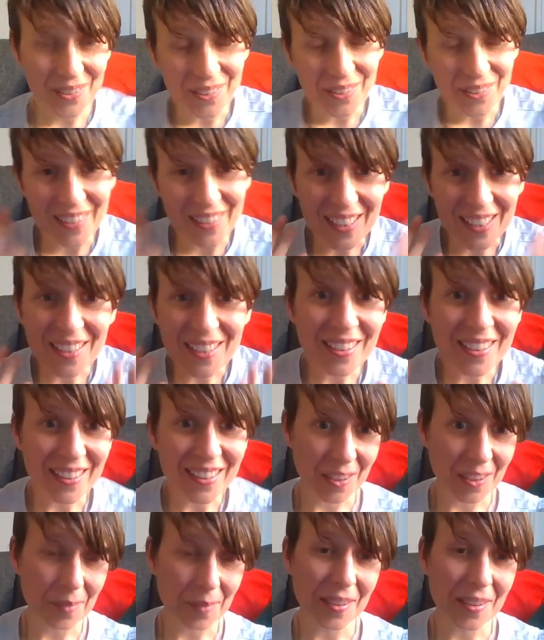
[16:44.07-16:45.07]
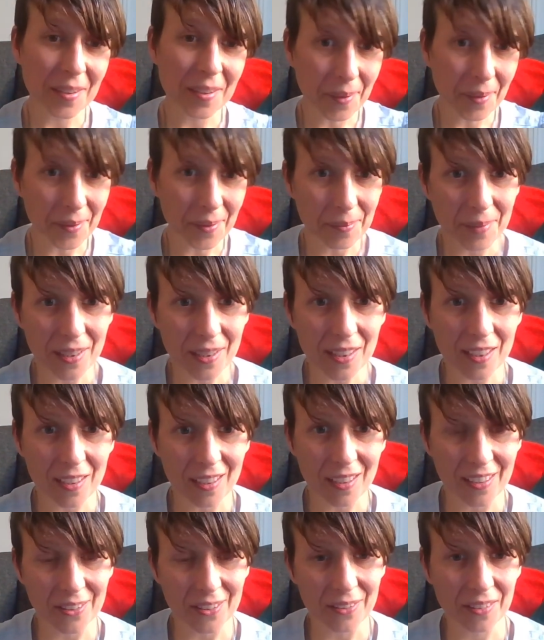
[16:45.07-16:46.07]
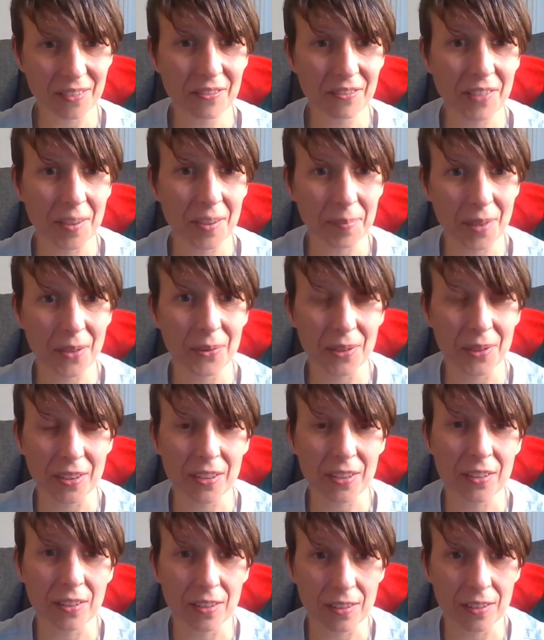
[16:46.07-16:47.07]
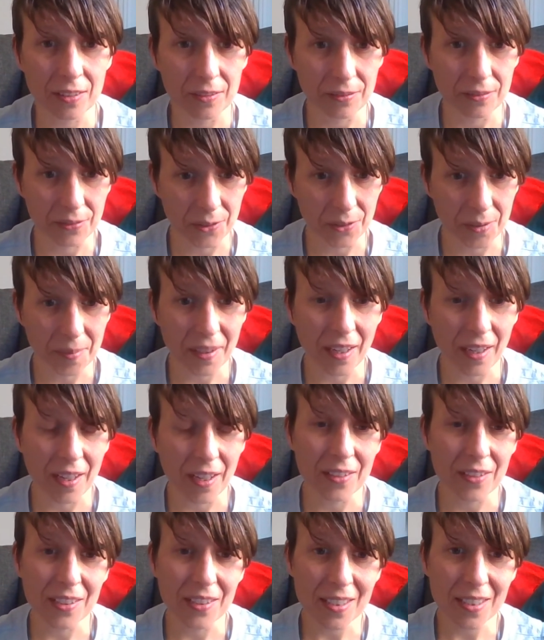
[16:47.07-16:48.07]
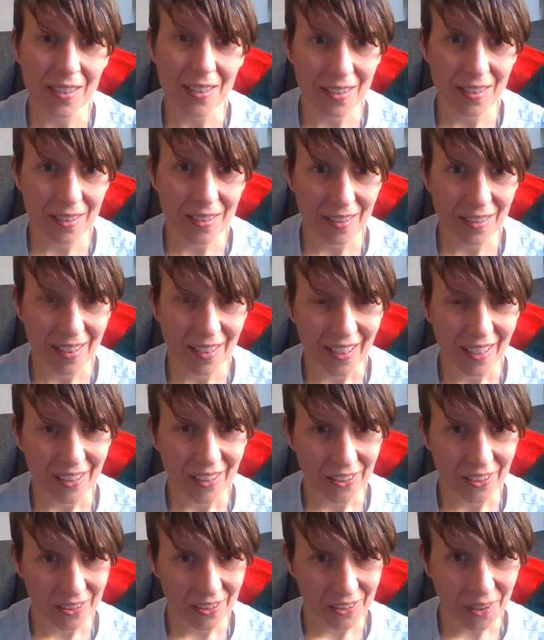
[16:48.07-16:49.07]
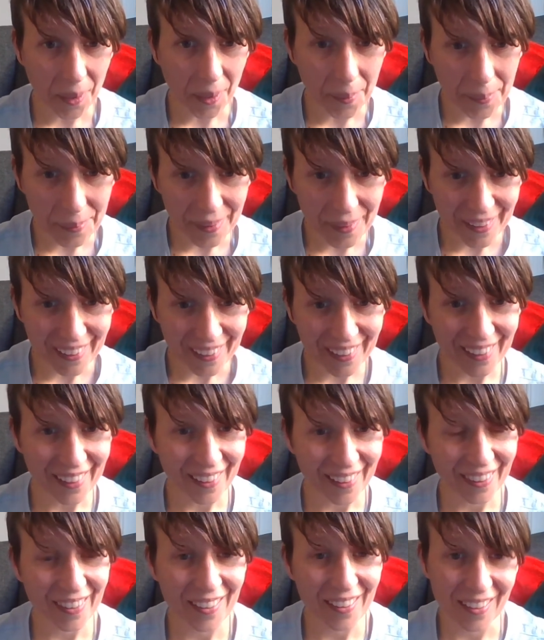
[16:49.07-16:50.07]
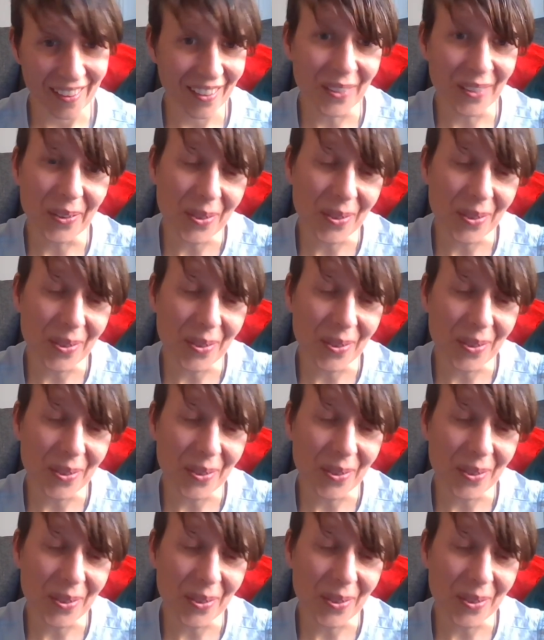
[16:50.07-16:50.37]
So that's a little bit about me. You can find my work on formyiris.com and